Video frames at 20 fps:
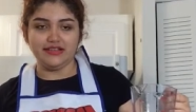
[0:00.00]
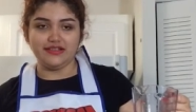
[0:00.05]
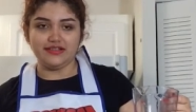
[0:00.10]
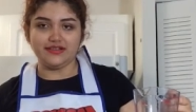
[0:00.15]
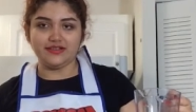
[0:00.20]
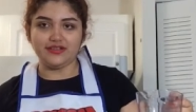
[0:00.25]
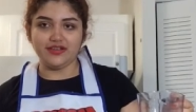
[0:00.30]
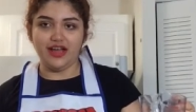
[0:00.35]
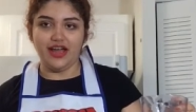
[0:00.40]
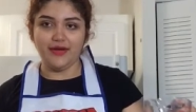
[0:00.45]

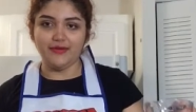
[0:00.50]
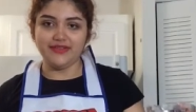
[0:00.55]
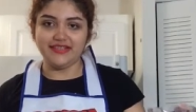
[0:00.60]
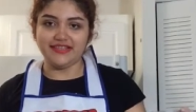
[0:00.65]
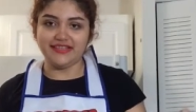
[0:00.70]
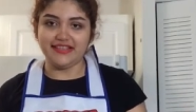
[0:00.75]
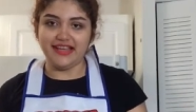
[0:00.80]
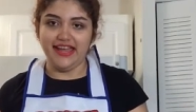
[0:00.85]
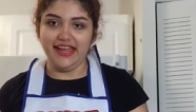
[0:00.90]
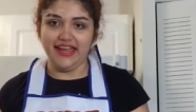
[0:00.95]
So I would
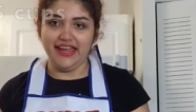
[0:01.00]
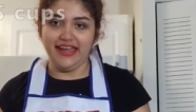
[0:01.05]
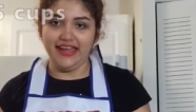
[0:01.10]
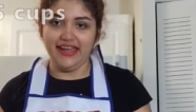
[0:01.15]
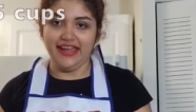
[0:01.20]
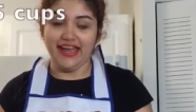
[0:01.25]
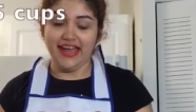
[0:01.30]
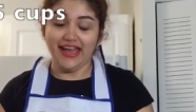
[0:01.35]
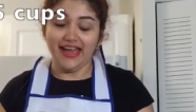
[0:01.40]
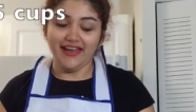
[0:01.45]

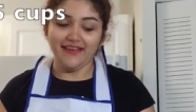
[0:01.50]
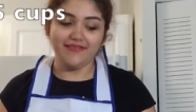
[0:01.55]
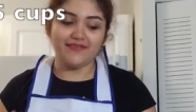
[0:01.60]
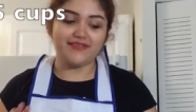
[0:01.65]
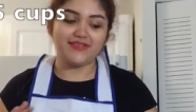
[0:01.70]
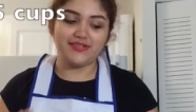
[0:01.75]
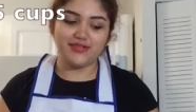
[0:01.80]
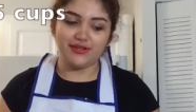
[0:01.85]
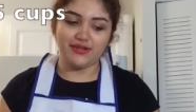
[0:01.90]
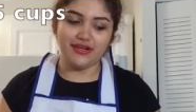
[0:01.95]
say
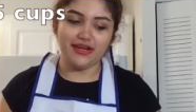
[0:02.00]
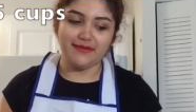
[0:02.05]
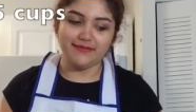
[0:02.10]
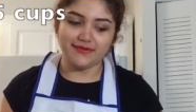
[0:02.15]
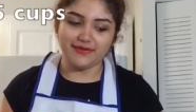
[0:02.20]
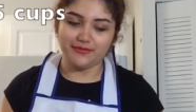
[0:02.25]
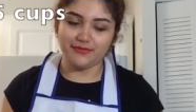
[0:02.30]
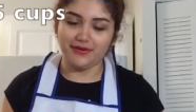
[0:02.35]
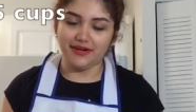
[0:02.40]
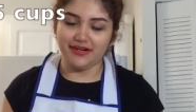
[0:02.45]
have 2
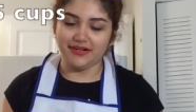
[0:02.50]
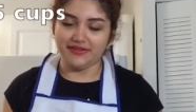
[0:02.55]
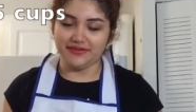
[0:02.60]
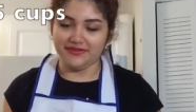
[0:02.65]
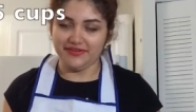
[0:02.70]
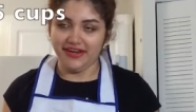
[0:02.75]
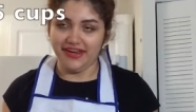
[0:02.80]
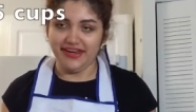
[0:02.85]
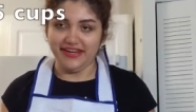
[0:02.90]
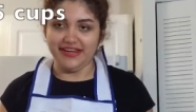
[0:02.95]
cups of water
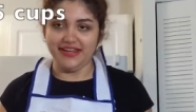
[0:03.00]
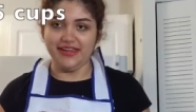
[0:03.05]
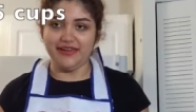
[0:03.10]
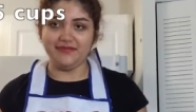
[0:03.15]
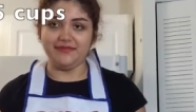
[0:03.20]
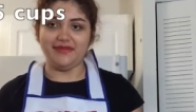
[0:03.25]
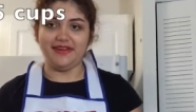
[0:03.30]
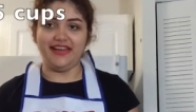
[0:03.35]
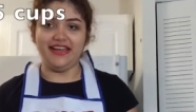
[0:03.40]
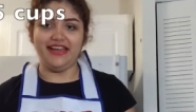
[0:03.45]
ready,
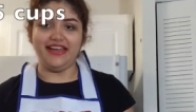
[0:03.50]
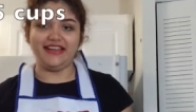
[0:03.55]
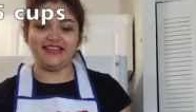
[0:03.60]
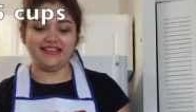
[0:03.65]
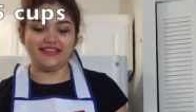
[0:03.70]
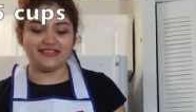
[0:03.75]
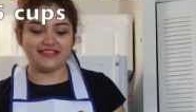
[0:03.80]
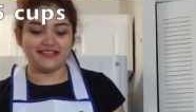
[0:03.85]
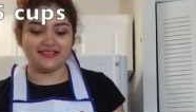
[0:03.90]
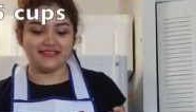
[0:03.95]
but
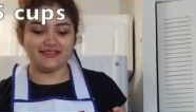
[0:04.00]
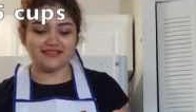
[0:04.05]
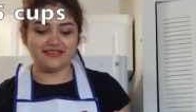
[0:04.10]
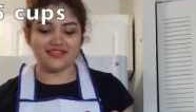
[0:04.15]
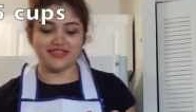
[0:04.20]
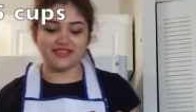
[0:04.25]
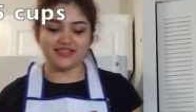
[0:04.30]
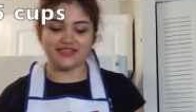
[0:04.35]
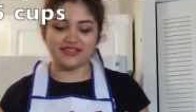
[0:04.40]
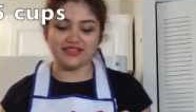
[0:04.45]

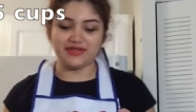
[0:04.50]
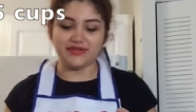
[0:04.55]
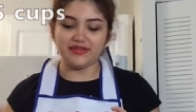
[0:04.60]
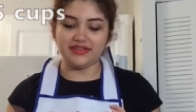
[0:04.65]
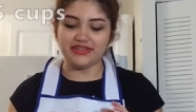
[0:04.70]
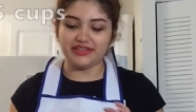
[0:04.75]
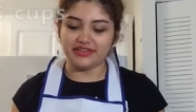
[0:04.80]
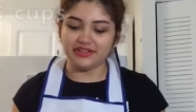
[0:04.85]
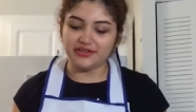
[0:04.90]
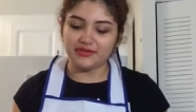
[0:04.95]
just do
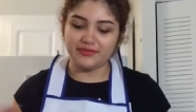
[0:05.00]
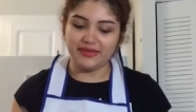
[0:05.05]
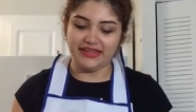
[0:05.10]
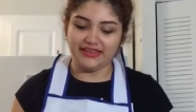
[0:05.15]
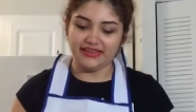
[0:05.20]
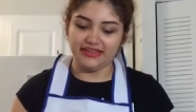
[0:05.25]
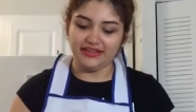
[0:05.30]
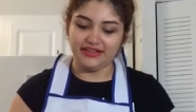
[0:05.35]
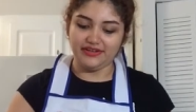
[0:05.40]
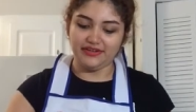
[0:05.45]
it little by
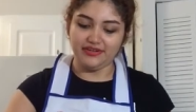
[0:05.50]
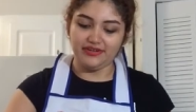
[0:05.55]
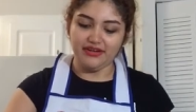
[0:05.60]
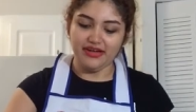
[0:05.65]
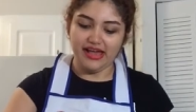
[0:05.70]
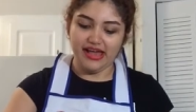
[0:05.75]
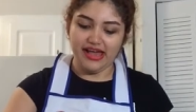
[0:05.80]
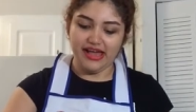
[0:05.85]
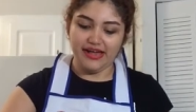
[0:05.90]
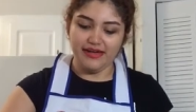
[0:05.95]

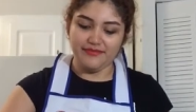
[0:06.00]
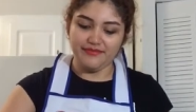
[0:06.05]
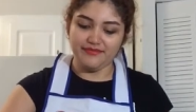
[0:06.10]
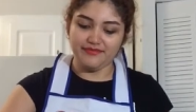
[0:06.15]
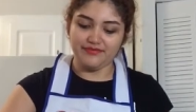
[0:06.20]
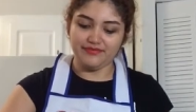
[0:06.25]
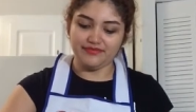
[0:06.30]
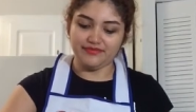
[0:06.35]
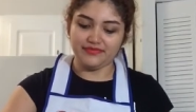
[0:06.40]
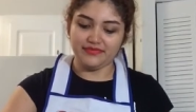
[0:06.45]
little.
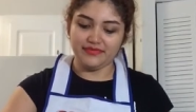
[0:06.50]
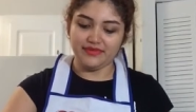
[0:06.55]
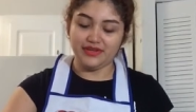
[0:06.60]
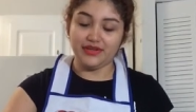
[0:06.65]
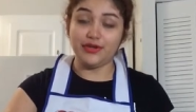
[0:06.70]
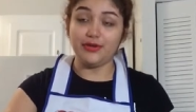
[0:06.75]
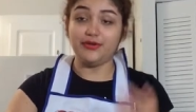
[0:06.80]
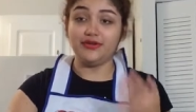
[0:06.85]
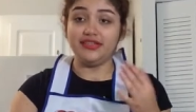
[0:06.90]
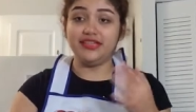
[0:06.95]

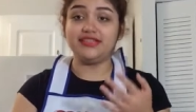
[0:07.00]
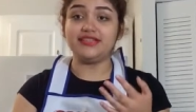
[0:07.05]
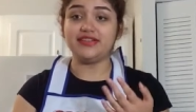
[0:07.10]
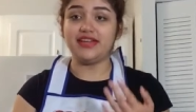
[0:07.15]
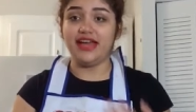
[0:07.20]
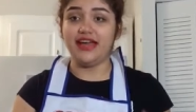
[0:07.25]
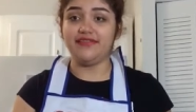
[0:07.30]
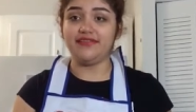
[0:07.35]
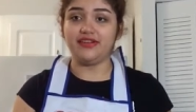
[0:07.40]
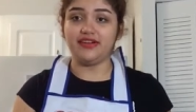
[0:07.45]
You will need to
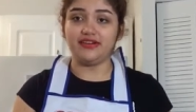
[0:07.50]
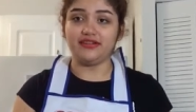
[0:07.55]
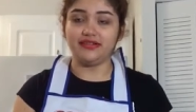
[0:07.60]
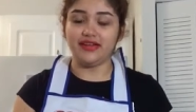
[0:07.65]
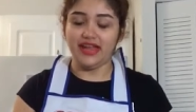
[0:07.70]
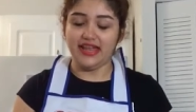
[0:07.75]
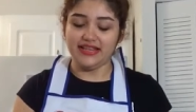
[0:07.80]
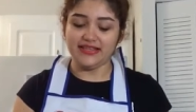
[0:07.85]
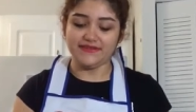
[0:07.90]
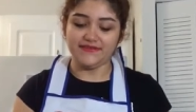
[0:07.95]
have your
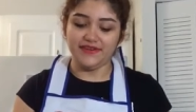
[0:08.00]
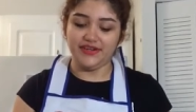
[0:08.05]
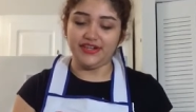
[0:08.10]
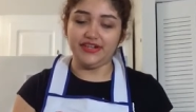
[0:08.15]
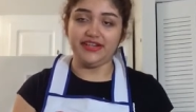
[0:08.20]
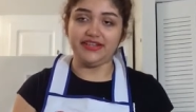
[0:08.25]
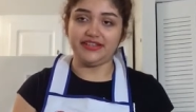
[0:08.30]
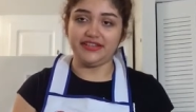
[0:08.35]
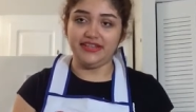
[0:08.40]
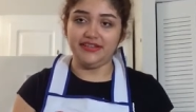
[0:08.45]
hands
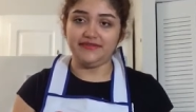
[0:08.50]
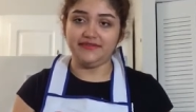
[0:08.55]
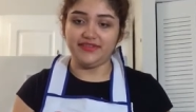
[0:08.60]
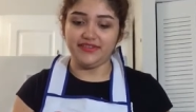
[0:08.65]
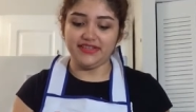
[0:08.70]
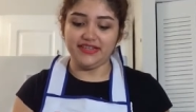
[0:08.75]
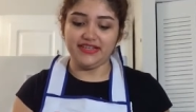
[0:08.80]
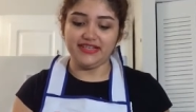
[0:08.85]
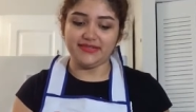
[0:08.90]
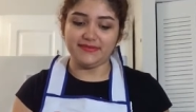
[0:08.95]
very clean for
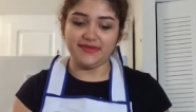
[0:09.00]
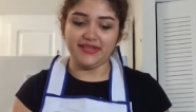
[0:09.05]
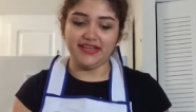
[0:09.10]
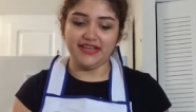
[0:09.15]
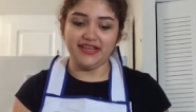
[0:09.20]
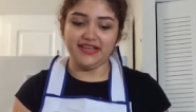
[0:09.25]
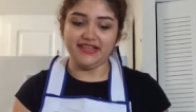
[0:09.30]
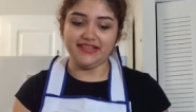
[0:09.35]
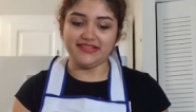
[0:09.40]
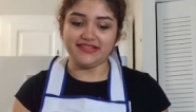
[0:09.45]
this
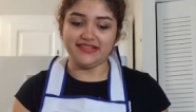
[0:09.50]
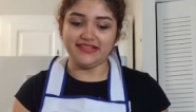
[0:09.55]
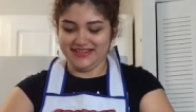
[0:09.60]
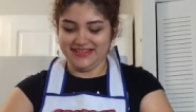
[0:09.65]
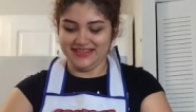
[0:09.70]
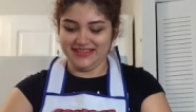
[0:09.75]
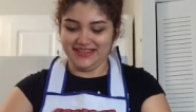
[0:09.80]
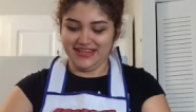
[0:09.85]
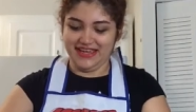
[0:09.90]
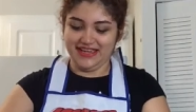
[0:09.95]
because,
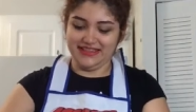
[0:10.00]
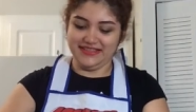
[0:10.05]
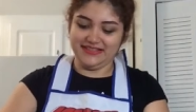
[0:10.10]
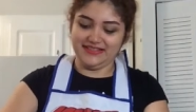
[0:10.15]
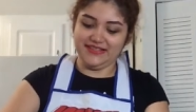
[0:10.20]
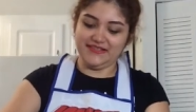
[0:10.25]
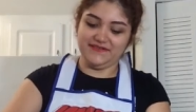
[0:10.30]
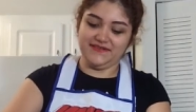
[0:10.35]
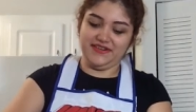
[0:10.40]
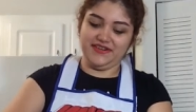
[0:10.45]
yeah, this
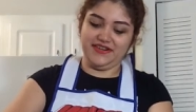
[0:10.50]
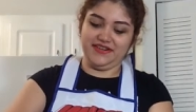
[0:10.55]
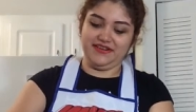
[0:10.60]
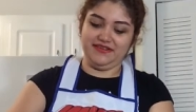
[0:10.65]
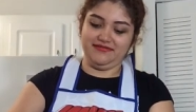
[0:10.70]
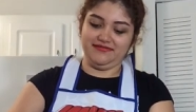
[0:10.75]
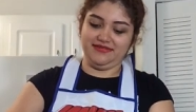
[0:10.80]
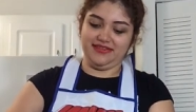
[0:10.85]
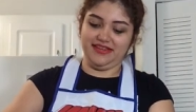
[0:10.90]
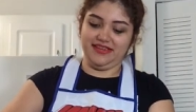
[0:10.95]
is
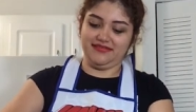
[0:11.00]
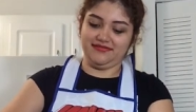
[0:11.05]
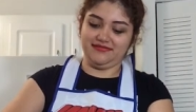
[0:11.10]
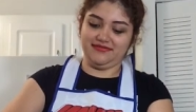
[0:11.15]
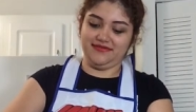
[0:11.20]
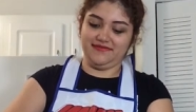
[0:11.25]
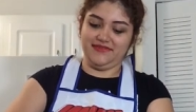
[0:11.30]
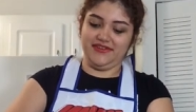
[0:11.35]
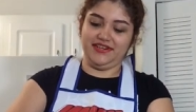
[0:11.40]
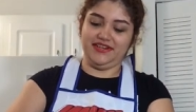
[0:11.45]

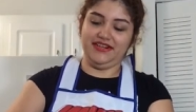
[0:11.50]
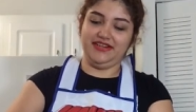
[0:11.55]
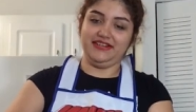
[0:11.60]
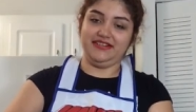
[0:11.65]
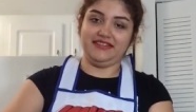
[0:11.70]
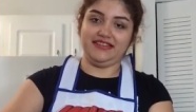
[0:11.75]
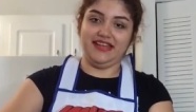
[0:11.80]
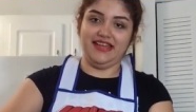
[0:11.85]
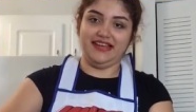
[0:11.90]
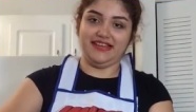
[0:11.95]
a very
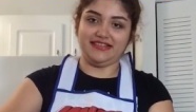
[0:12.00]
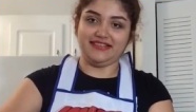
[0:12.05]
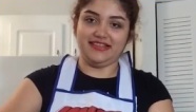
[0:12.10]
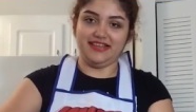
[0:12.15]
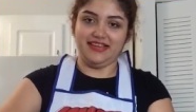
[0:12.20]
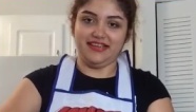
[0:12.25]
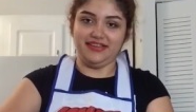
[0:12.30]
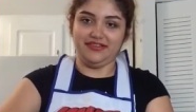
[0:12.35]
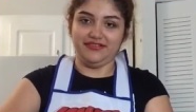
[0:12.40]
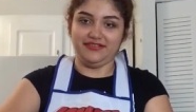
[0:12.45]

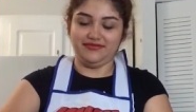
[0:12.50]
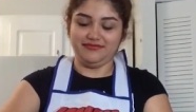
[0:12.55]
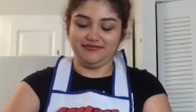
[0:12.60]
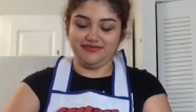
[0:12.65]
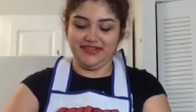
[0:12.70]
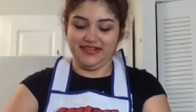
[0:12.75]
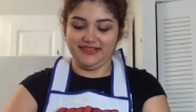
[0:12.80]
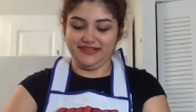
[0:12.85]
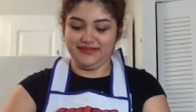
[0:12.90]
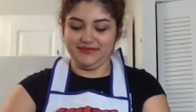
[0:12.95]
tactile
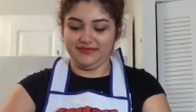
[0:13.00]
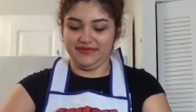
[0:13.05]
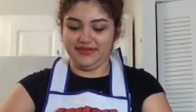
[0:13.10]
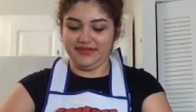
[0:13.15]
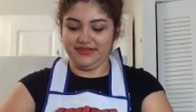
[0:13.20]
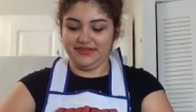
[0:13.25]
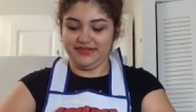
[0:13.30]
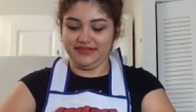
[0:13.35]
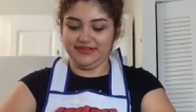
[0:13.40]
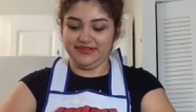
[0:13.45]
recipe,
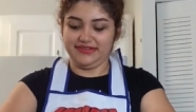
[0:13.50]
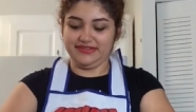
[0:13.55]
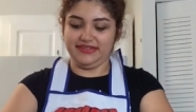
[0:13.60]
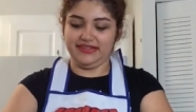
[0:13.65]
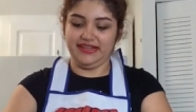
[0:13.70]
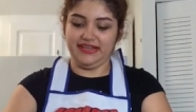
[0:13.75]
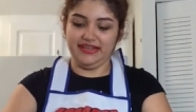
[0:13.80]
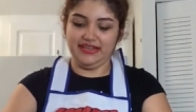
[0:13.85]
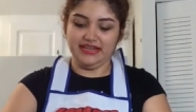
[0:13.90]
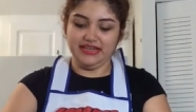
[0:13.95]

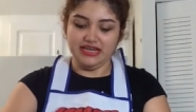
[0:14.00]
honestly.